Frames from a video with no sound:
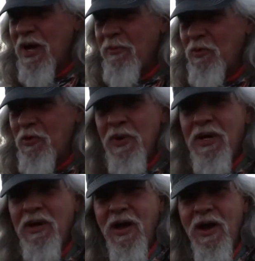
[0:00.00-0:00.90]
I'm going to make
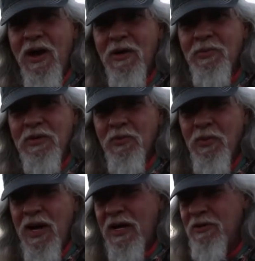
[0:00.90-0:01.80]
a lot of people
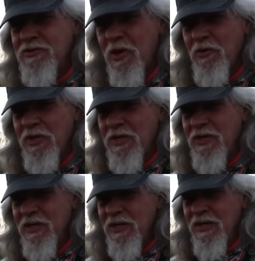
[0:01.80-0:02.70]
mad. There's only,
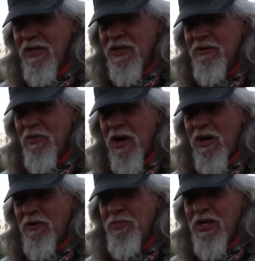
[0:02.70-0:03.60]
in my
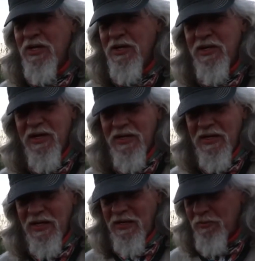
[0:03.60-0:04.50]
opinion, and
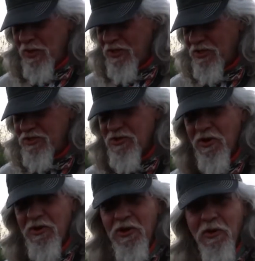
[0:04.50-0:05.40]
again, opinions are
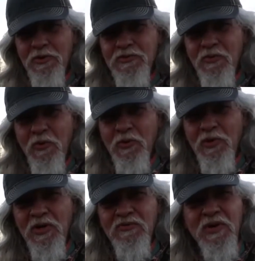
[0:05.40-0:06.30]
the lowest form
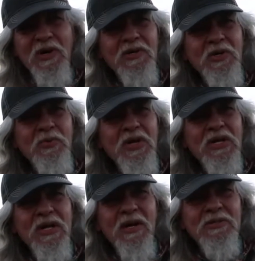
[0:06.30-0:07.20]
of human
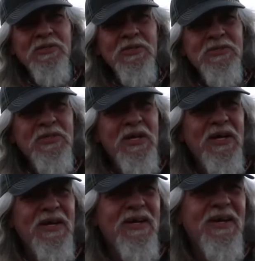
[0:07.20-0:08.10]
intelligence,
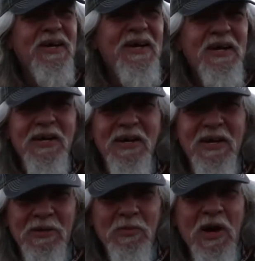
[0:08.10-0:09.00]

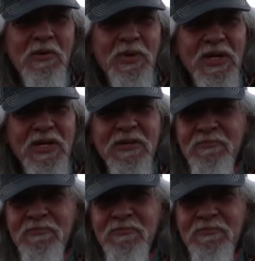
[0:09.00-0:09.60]
in my opinion.